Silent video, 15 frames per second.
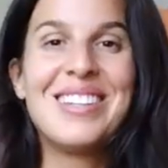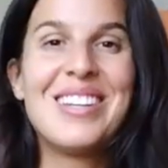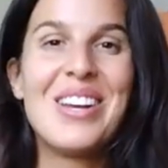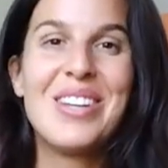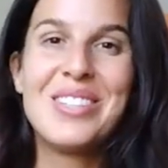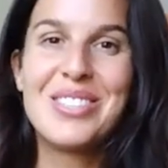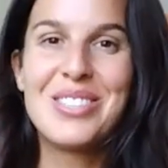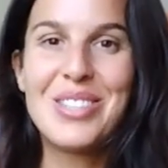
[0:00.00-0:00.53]

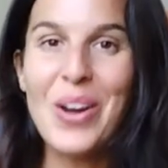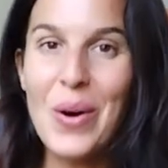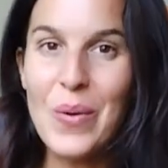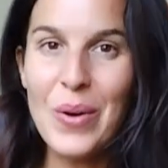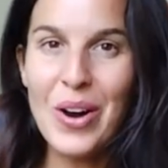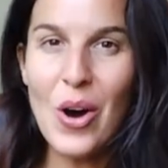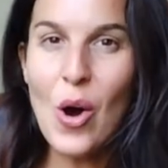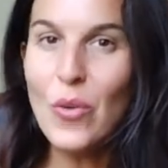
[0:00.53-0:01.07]
So
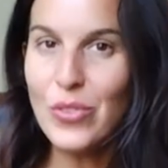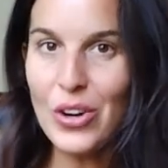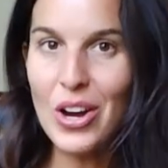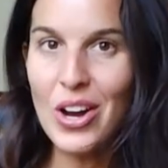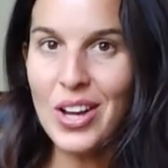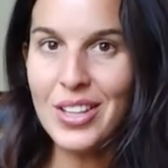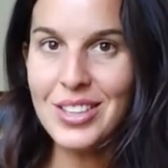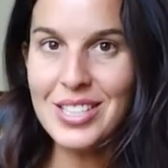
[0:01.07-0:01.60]

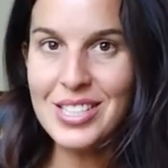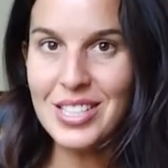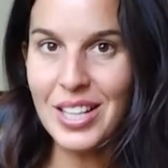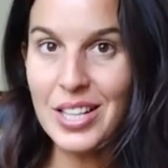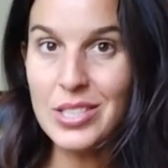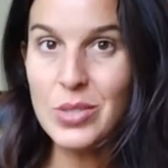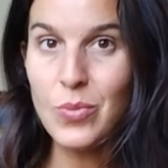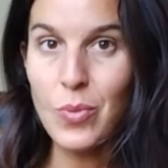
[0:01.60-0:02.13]
overall, this
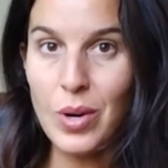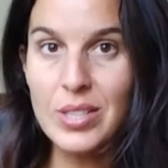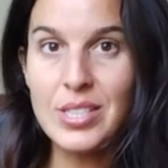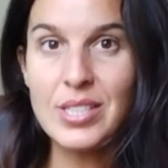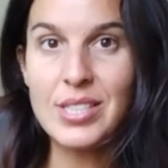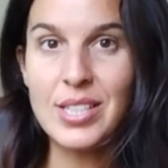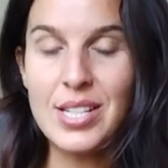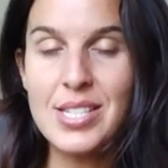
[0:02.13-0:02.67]
cleanse was a
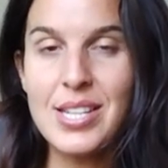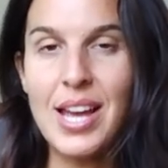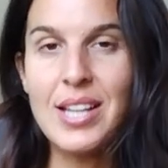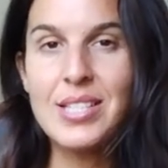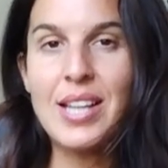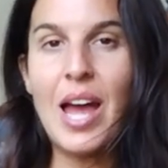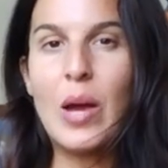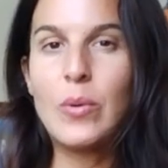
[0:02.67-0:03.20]
success.
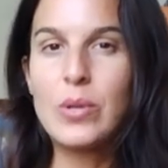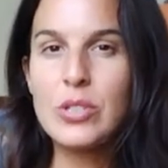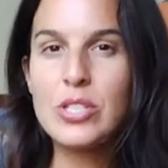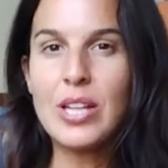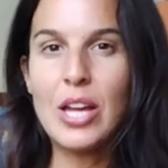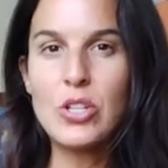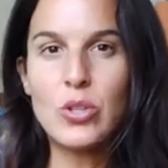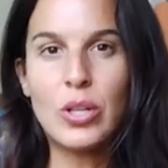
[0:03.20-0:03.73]
I will
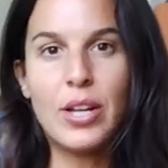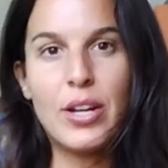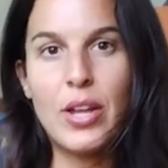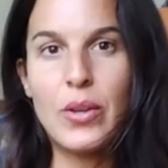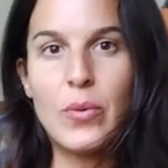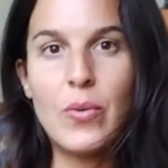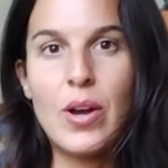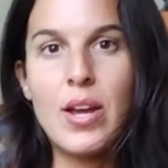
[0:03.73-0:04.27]
schedule another
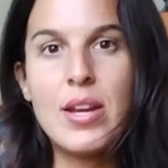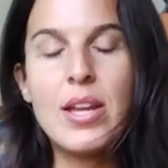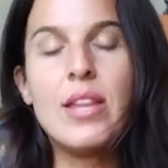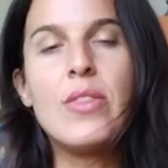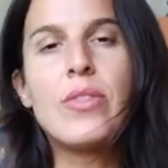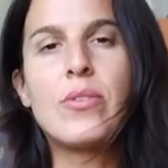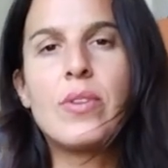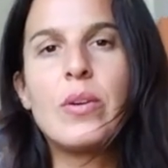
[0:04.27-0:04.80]
one in
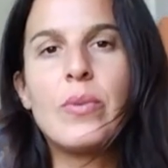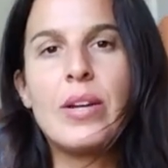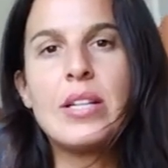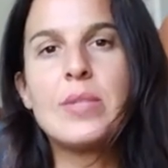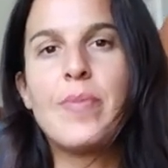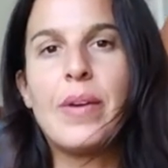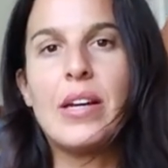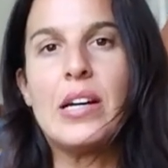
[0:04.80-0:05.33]
three weeks
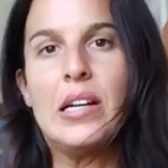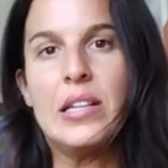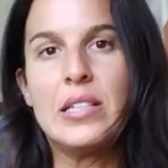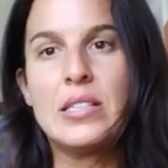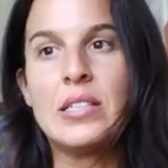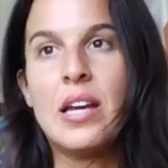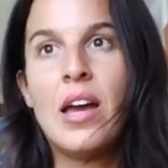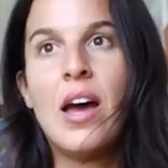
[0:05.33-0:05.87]
because
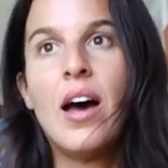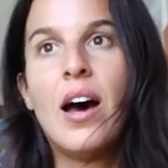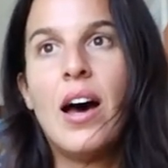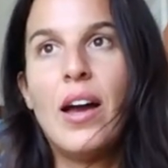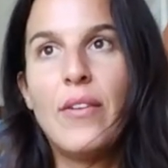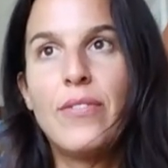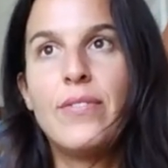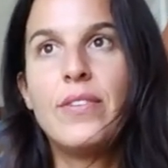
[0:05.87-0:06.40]
I
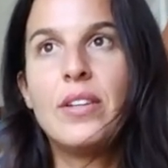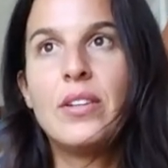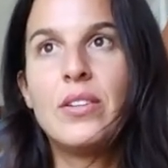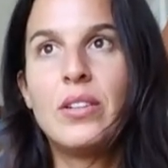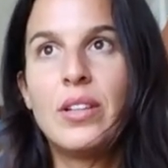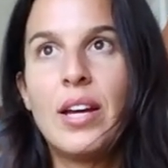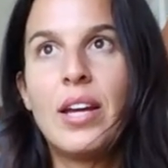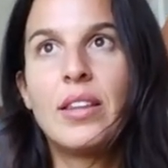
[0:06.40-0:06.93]
feel
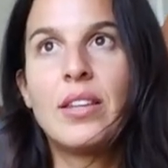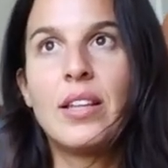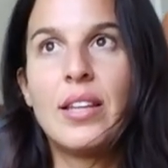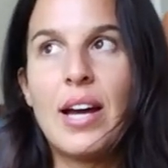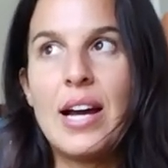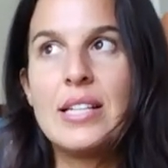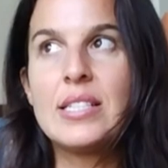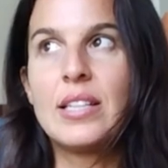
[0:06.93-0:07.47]
like the
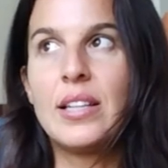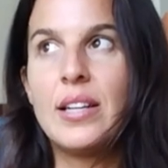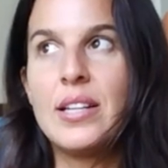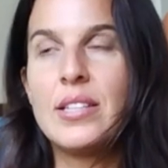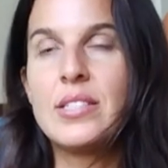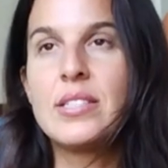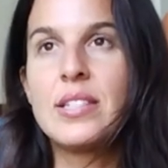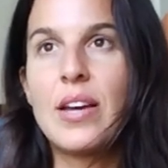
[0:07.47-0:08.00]
last
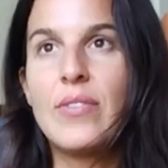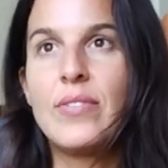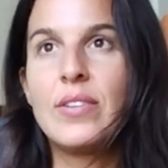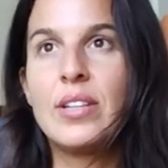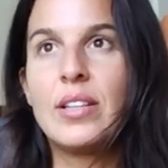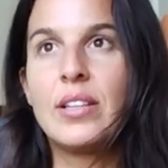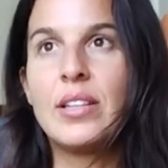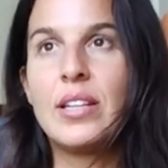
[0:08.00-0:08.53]
cleanse
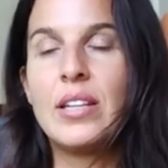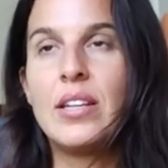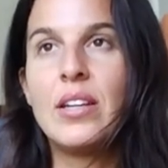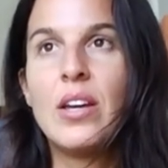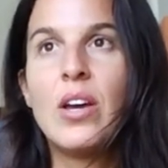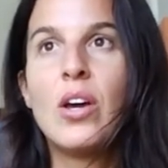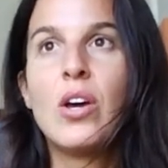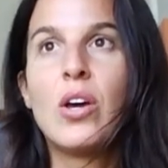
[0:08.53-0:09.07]
definitely
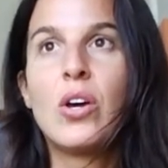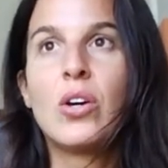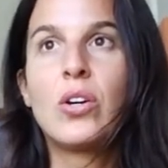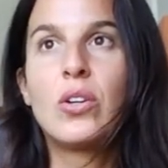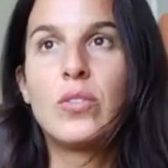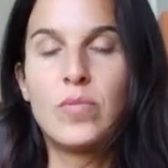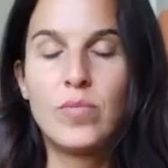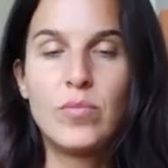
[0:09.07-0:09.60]

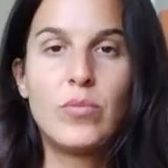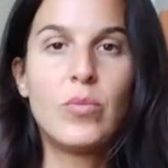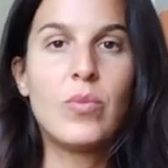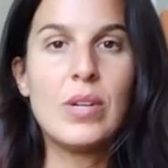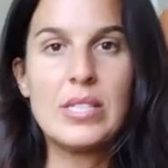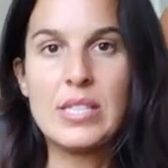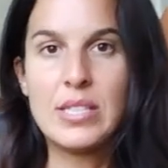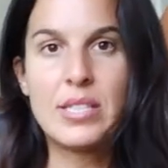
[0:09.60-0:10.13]

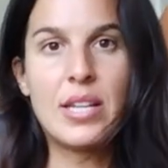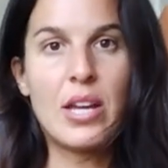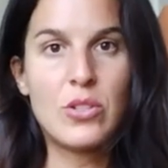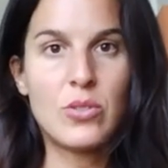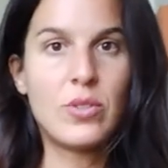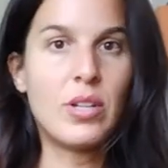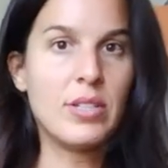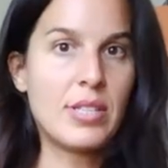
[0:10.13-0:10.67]
wasn't scheduled
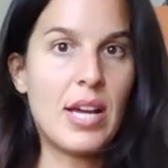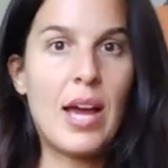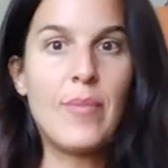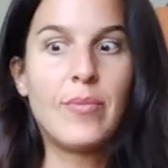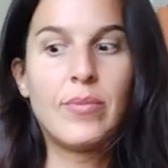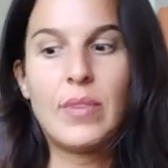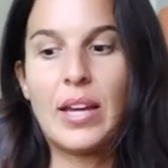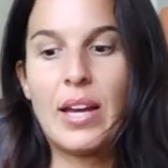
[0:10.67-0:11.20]
on time.
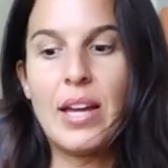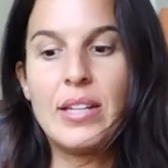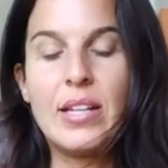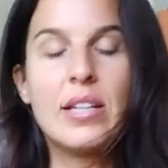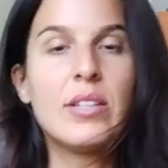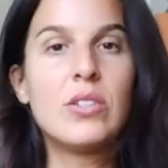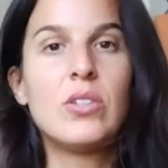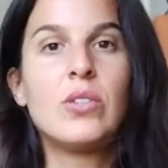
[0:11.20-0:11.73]
Like I needed
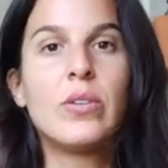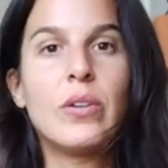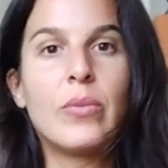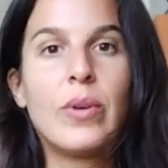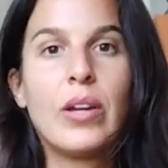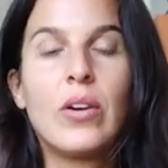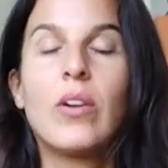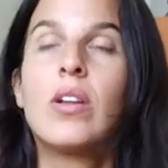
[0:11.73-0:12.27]
to do it a week
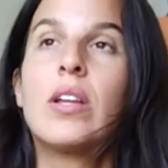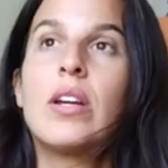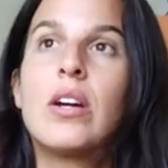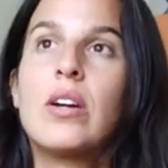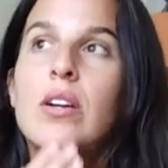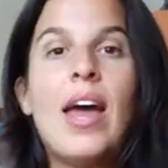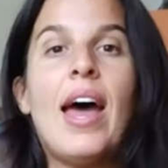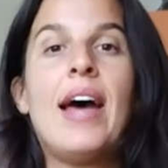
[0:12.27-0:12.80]
earlier.
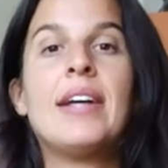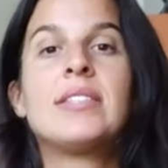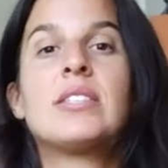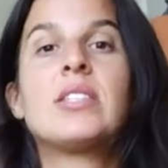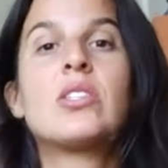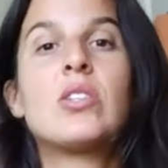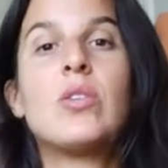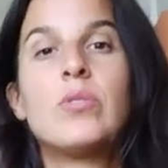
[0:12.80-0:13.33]
As the
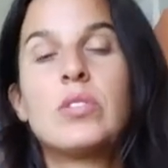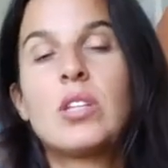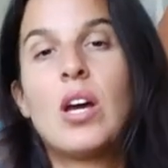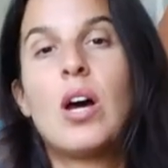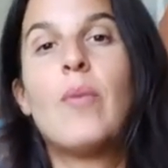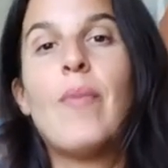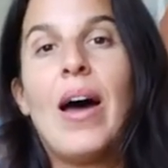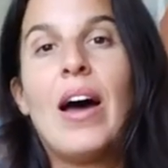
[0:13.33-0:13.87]
stones come
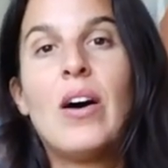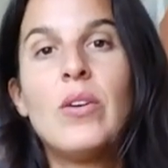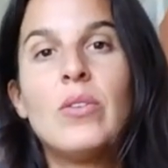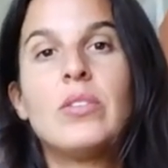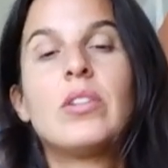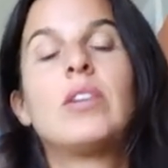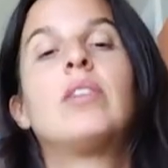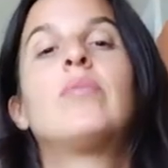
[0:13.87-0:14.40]
out,
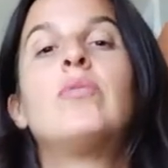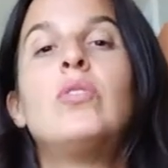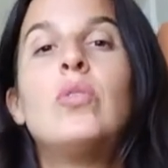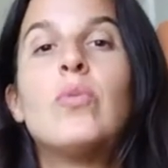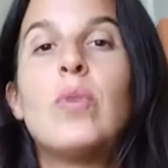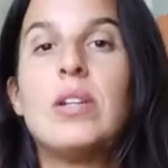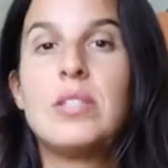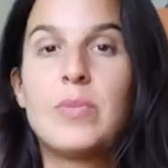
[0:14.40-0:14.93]
new
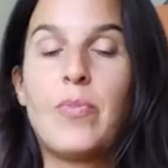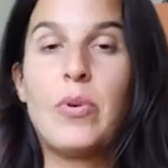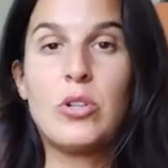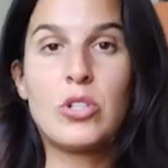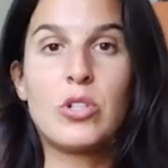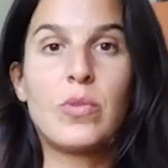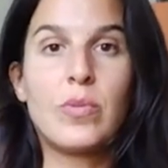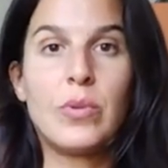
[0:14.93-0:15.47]
ones push
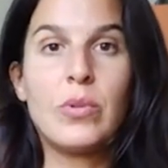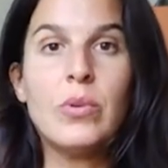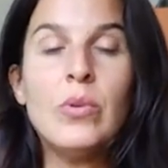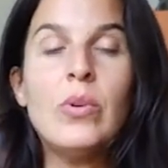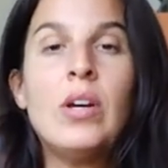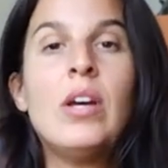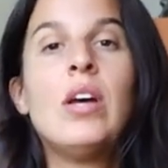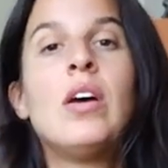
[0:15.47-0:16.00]
through.
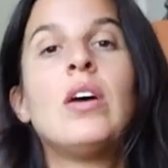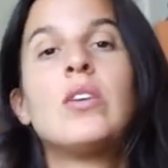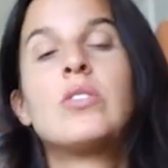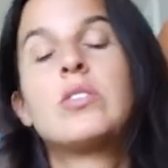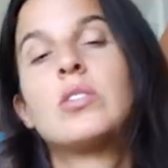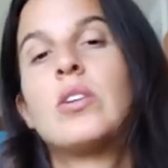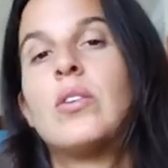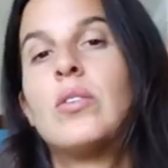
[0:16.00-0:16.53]

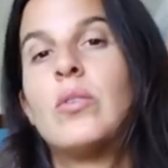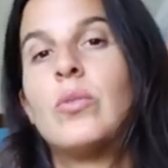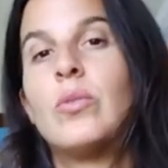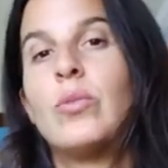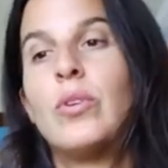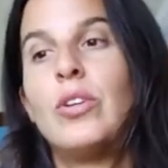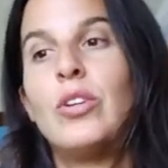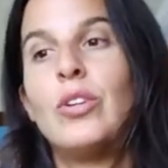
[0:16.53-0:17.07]
So,
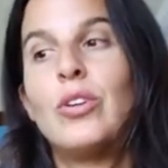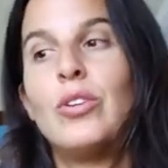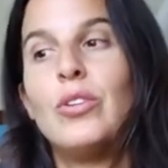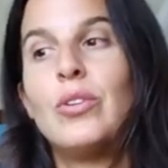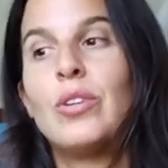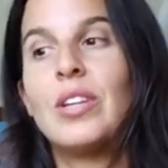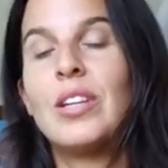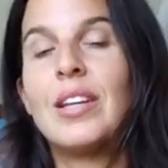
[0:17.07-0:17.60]
you know, you
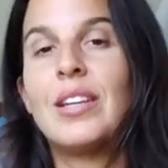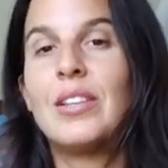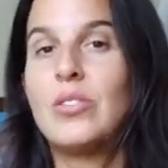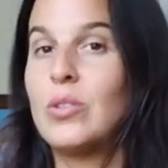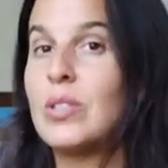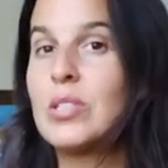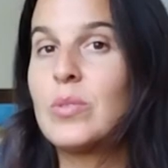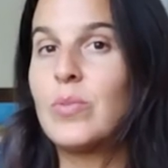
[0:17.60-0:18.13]
can do
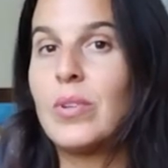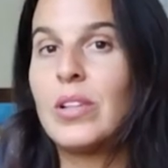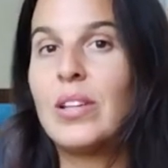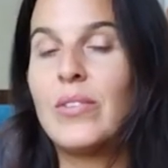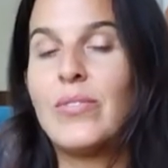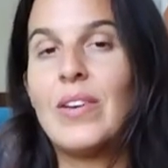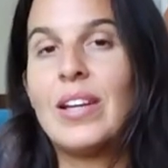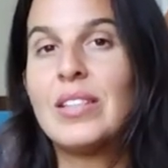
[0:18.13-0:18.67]
this really
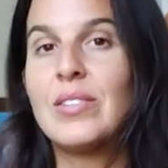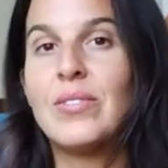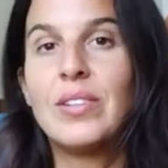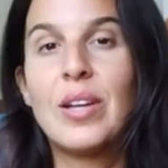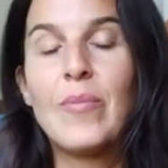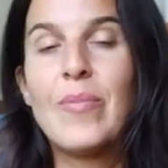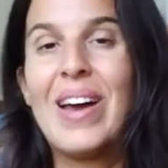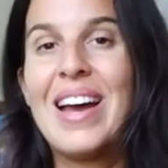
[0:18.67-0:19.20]
effectively
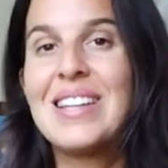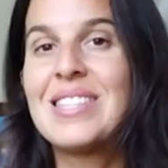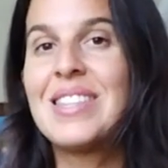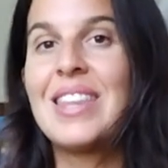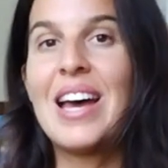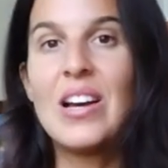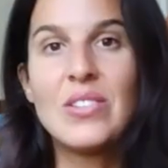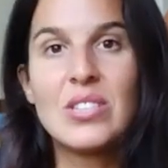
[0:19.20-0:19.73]
and pass
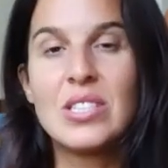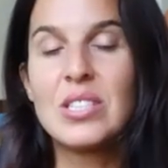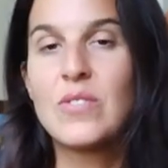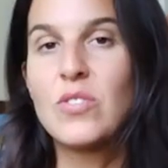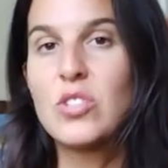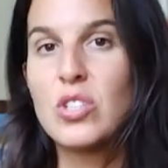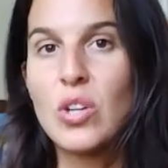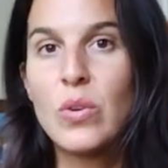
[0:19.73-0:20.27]
thousands of
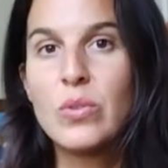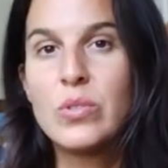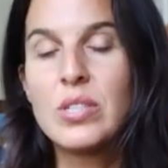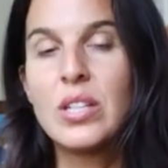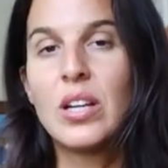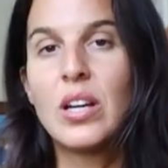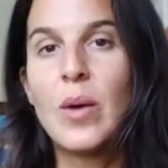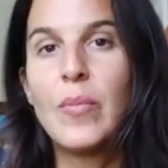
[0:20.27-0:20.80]
stones in a
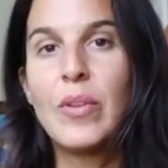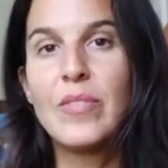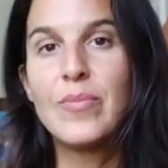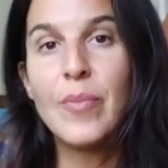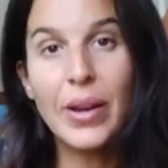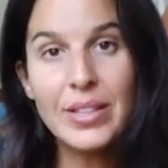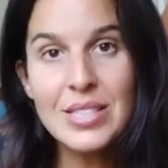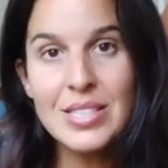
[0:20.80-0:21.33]
couple of
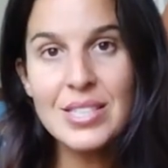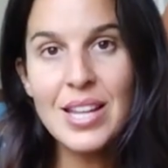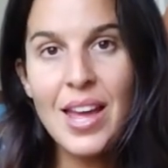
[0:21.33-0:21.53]
months.